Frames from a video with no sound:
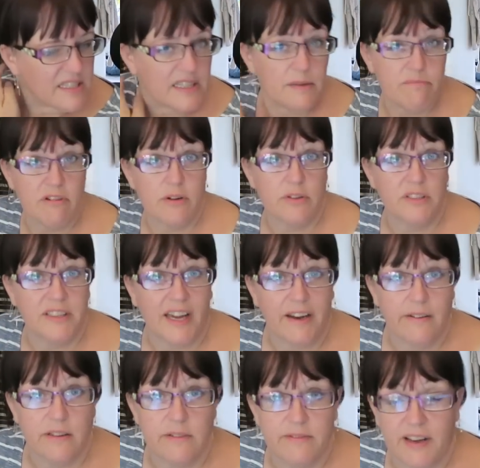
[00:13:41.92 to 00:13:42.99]
that he'd broken
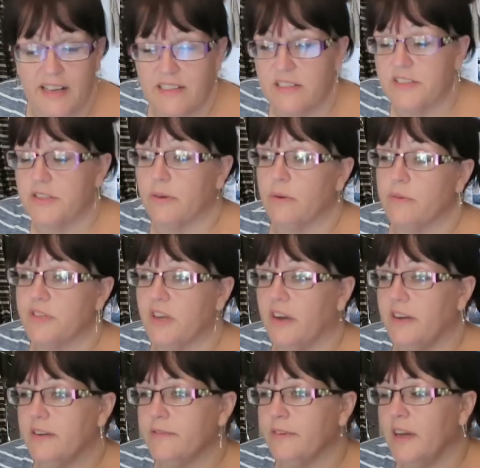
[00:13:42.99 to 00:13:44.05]
down in the van, so I was
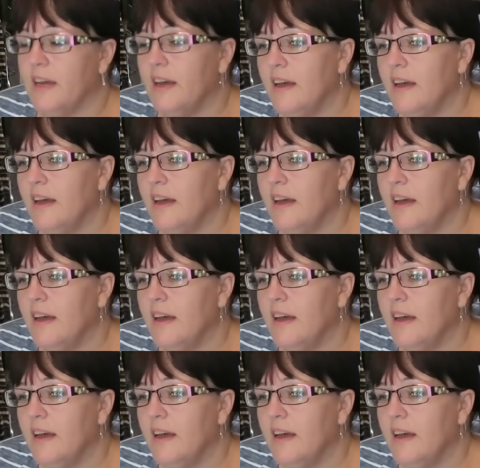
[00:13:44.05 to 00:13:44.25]
kind of